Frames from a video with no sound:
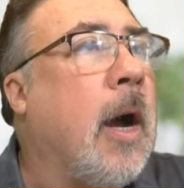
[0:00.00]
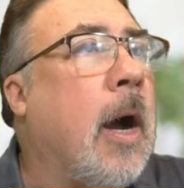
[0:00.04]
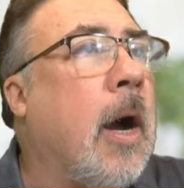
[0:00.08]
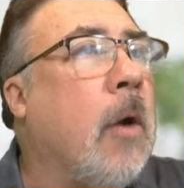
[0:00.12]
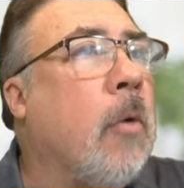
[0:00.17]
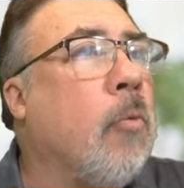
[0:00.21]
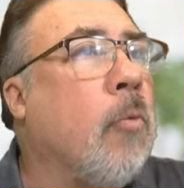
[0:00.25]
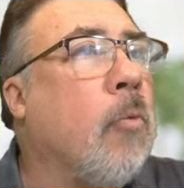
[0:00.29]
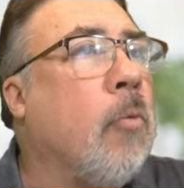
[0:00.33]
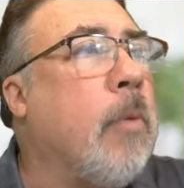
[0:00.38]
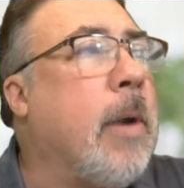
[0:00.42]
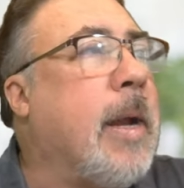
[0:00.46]

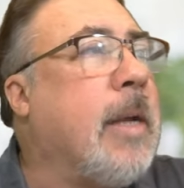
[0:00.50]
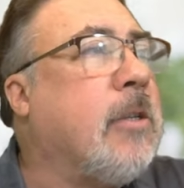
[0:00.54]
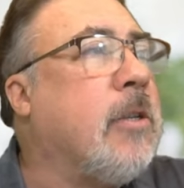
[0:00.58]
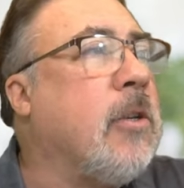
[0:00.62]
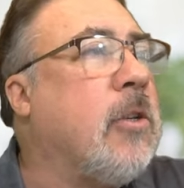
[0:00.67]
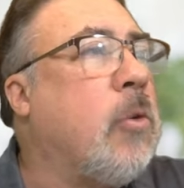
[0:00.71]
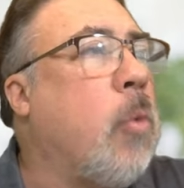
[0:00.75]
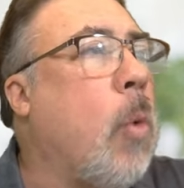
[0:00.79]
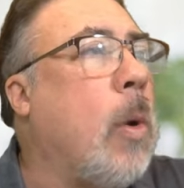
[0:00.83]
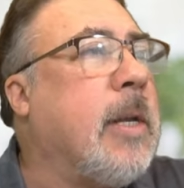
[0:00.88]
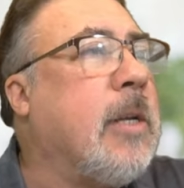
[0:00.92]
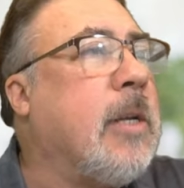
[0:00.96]
uh, rates
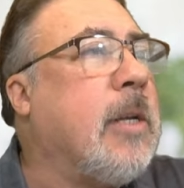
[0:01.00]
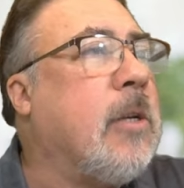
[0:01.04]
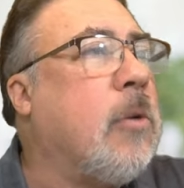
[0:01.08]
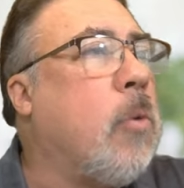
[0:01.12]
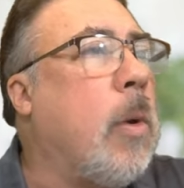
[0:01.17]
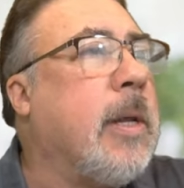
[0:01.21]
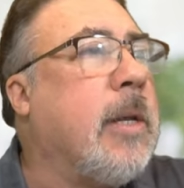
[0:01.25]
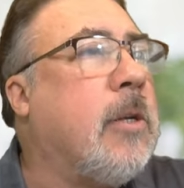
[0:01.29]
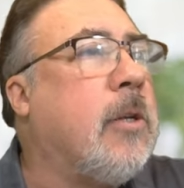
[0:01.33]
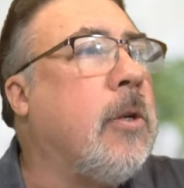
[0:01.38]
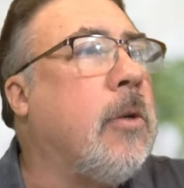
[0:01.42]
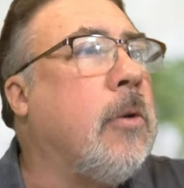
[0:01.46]
in
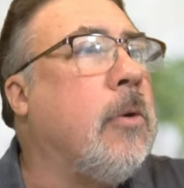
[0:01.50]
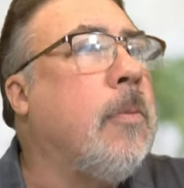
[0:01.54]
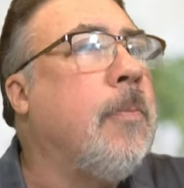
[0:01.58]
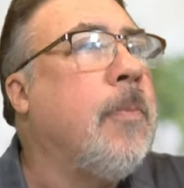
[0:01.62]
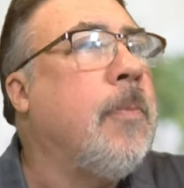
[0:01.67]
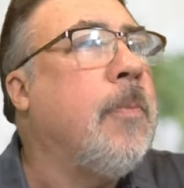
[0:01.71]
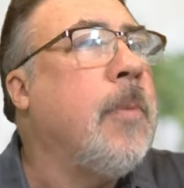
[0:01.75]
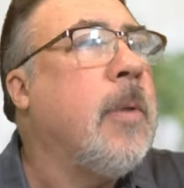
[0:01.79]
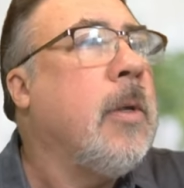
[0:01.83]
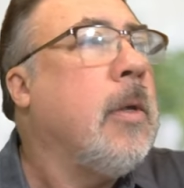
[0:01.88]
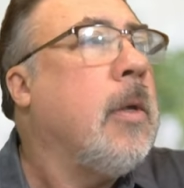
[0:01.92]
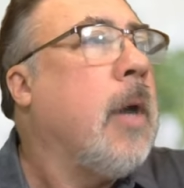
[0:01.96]

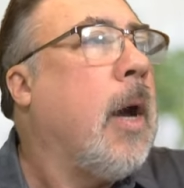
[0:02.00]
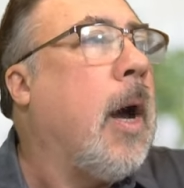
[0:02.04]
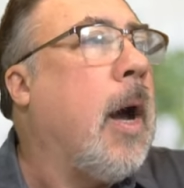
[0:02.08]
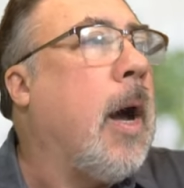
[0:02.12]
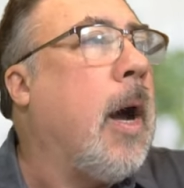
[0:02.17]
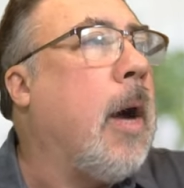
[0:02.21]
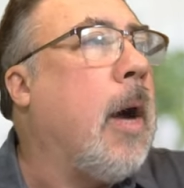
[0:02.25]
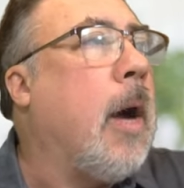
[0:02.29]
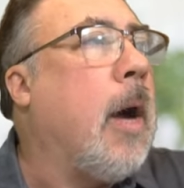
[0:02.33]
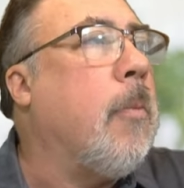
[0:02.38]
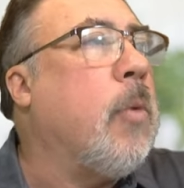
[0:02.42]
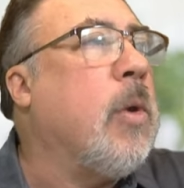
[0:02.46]
2022.
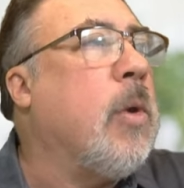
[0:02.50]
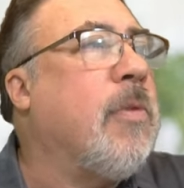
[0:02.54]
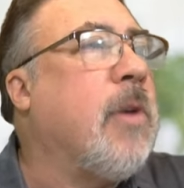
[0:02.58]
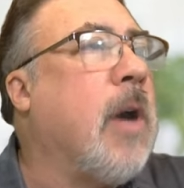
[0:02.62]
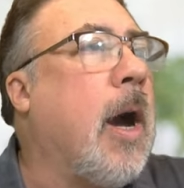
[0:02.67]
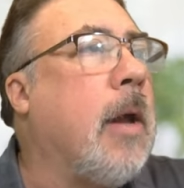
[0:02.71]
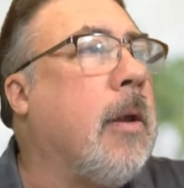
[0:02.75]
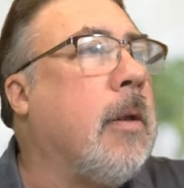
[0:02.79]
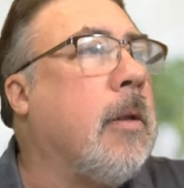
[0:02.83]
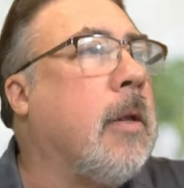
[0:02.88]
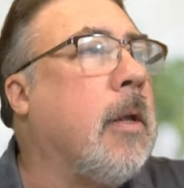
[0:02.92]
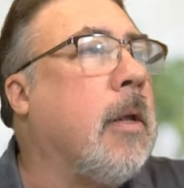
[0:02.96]
Um, we've
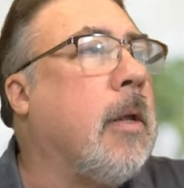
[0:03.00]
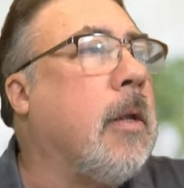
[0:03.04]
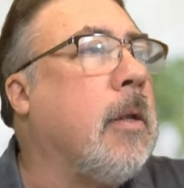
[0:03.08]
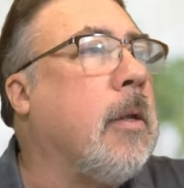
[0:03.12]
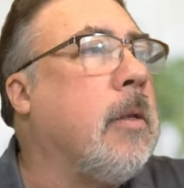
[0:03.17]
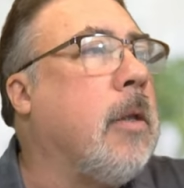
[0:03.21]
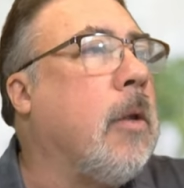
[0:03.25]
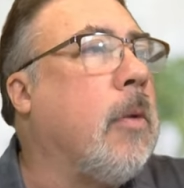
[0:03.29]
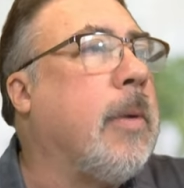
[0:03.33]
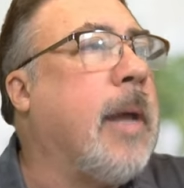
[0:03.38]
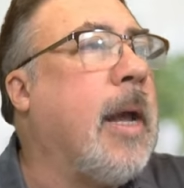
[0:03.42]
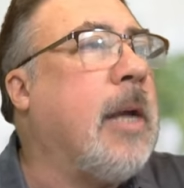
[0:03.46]
got
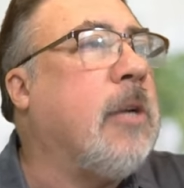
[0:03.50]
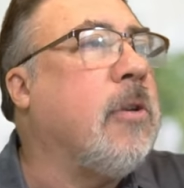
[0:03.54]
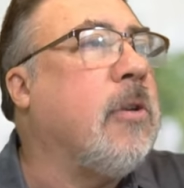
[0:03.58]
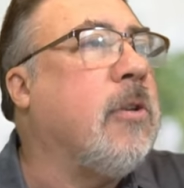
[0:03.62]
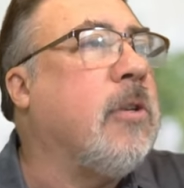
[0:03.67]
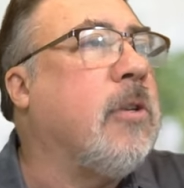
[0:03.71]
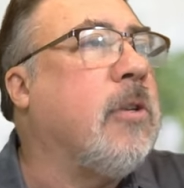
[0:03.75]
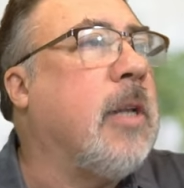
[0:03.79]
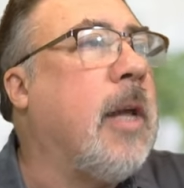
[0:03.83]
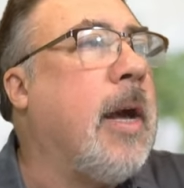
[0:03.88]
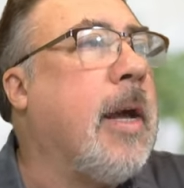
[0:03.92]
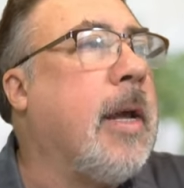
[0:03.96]

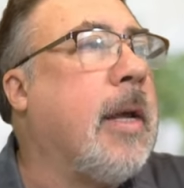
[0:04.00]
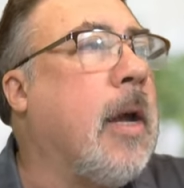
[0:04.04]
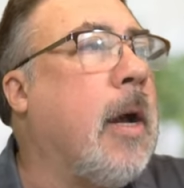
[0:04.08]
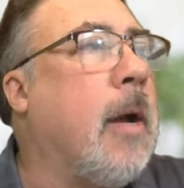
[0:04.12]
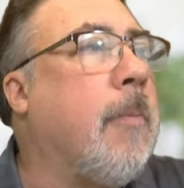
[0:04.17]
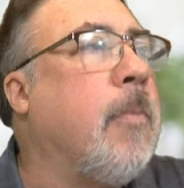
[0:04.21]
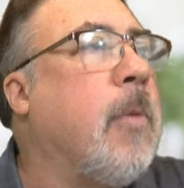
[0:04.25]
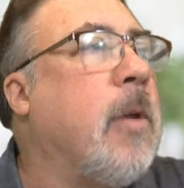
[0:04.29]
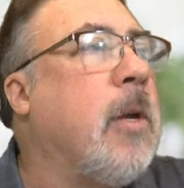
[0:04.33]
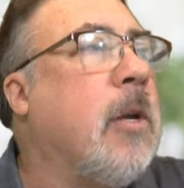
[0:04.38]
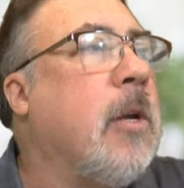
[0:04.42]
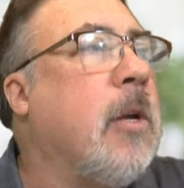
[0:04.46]
locations like
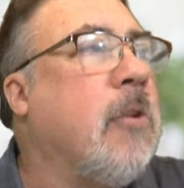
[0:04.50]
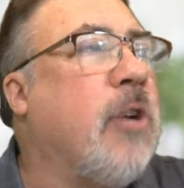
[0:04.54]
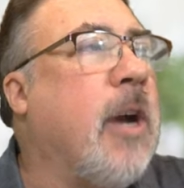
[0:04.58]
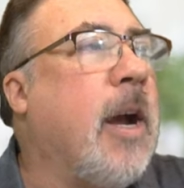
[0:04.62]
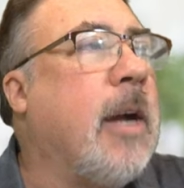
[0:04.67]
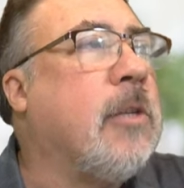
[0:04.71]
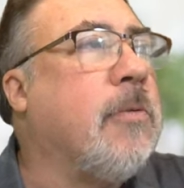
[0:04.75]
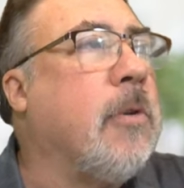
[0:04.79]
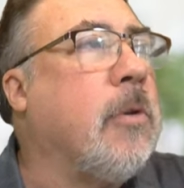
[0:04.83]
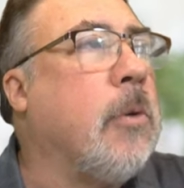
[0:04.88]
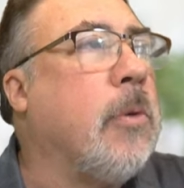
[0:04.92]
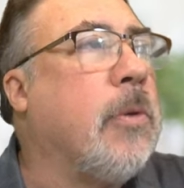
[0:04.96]
um,
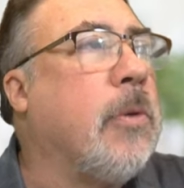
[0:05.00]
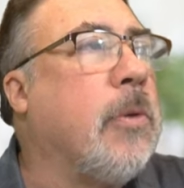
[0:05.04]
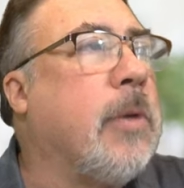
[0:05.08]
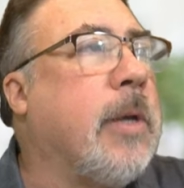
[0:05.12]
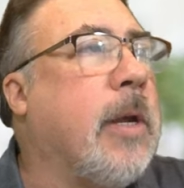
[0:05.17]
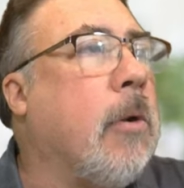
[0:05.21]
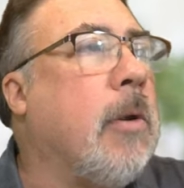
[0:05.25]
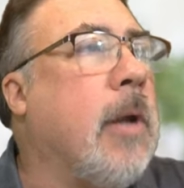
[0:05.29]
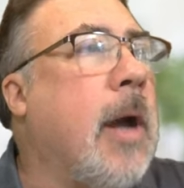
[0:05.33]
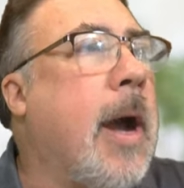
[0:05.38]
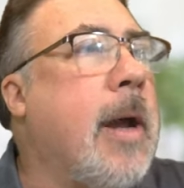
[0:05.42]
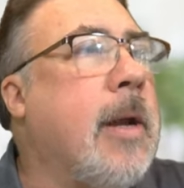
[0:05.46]
Jacksonville, North
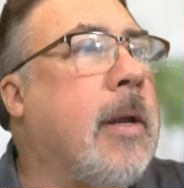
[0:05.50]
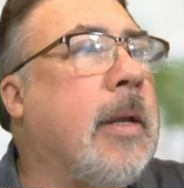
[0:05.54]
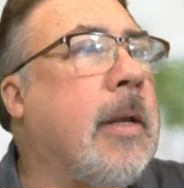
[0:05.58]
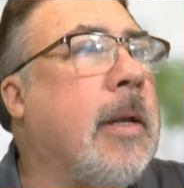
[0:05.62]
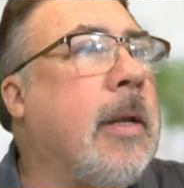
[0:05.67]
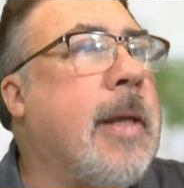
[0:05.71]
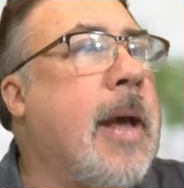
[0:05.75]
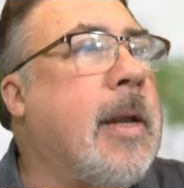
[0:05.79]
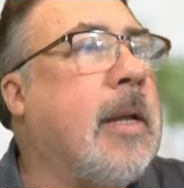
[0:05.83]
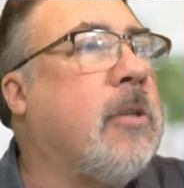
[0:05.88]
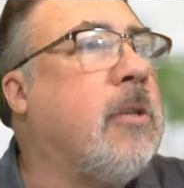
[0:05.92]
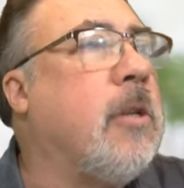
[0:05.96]
Carolina,
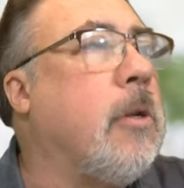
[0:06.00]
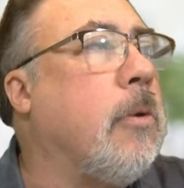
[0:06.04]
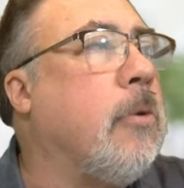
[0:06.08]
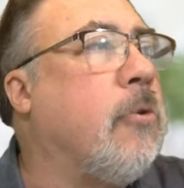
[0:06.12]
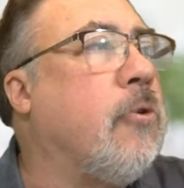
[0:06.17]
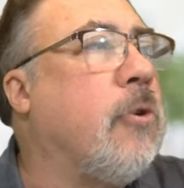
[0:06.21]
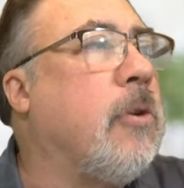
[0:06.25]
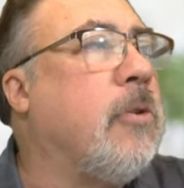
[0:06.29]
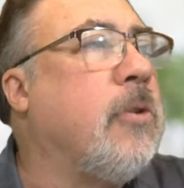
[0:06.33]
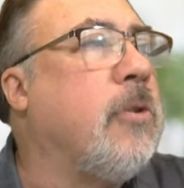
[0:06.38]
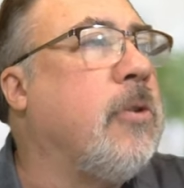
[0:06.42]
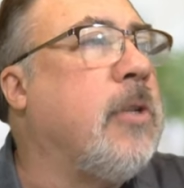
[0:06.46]
Atlantic City,
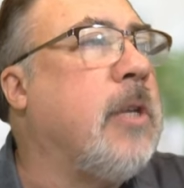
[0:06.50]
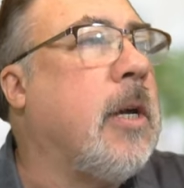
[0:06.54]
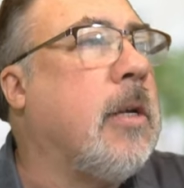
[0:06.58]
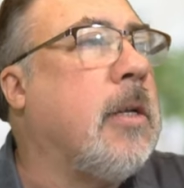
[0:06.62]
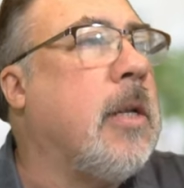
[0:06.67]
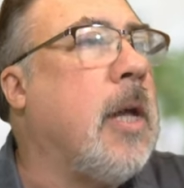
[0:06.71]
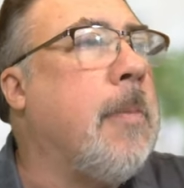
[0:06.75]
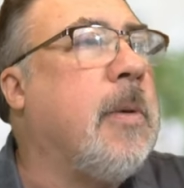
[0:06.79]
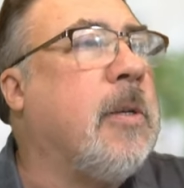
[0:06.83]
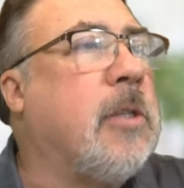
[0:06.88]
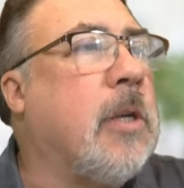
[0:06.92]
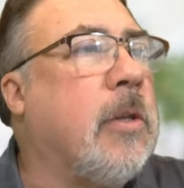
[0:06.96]
New Jersey,
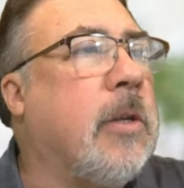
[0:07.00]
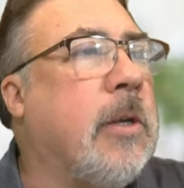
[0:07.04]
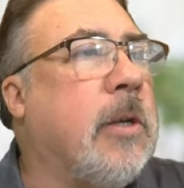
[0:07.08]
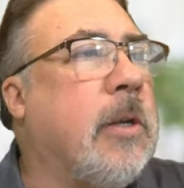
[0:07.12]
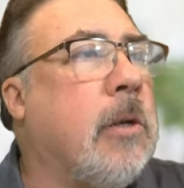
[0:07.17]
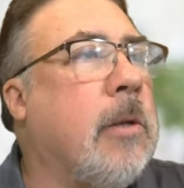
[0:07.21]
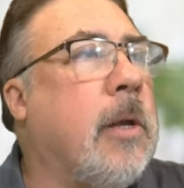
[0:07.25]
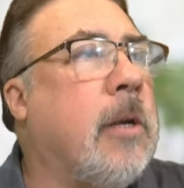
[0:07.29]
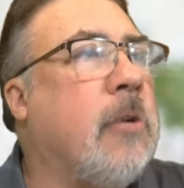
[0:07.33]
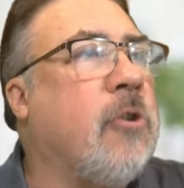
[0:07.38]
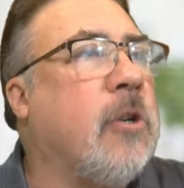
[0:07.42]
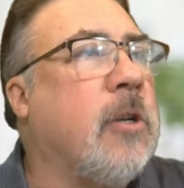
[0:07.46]
Columbia, South
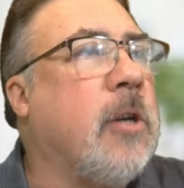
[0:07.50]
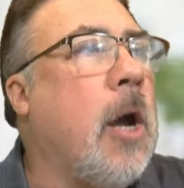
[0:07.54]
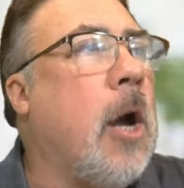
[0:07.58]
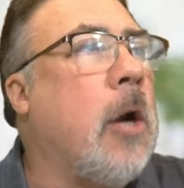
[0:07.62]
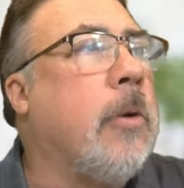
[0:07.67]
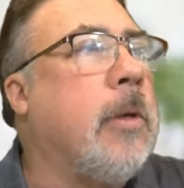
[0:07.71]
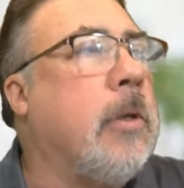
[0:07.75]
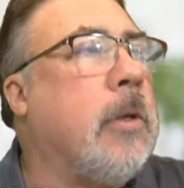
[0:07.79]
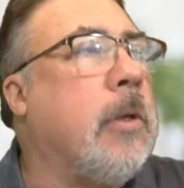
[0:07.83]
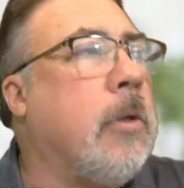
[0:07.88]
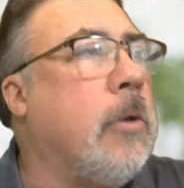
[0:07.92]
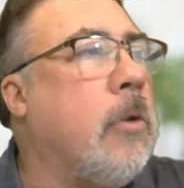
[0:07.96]
Carolina,
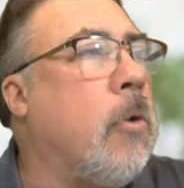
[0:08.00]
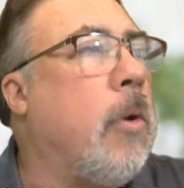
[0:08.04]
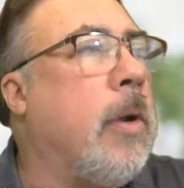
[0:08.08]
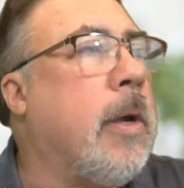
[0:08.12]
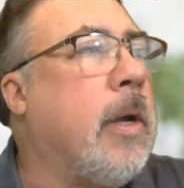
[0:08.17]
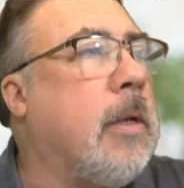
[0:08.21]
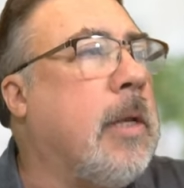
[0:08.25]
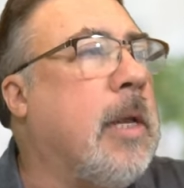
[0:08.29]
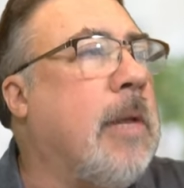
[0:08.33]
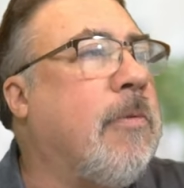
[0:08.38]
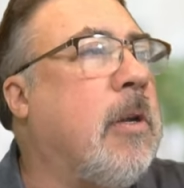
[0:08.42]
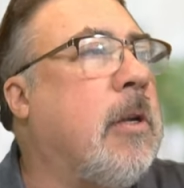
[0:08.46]
Chicago,
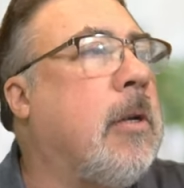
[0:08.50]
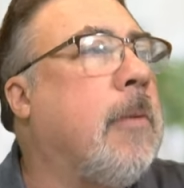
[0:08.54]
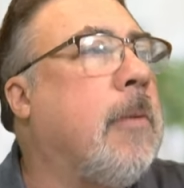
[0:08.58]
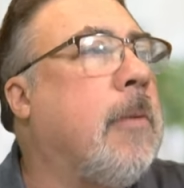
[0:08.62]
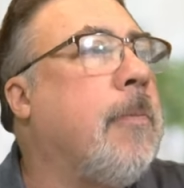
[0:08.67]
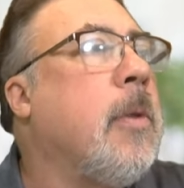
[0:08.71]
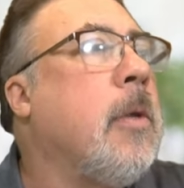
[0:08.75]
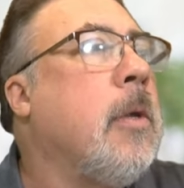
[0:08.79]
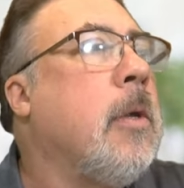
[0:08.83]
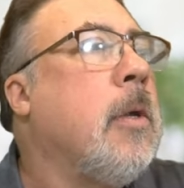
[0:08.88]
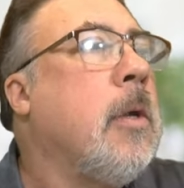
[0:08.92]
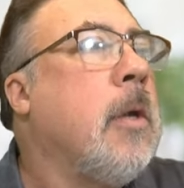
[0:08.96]
Illinois, Cleveland.